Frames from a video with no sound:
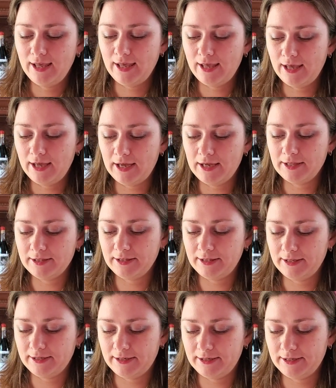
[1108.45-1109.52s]

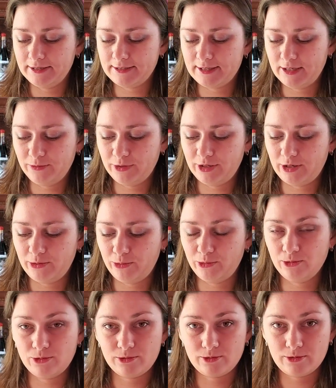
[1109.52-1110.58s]
And then when I
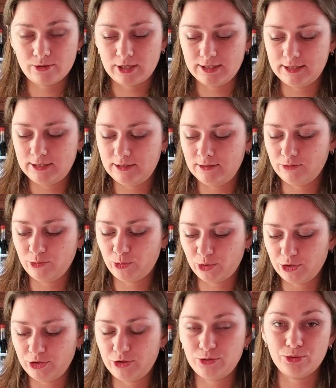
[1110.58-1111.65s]

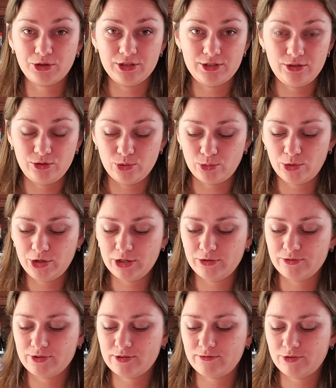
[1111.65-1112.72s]
wanted to continue
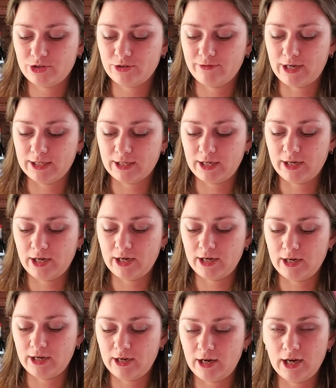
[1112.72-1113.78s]
working on this Vyshyvanka,
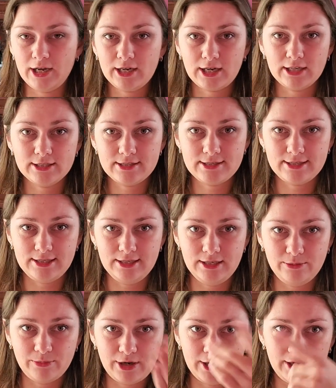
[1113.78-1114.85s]
I can't
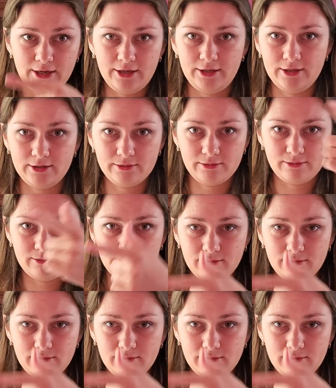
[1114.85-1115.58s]
see my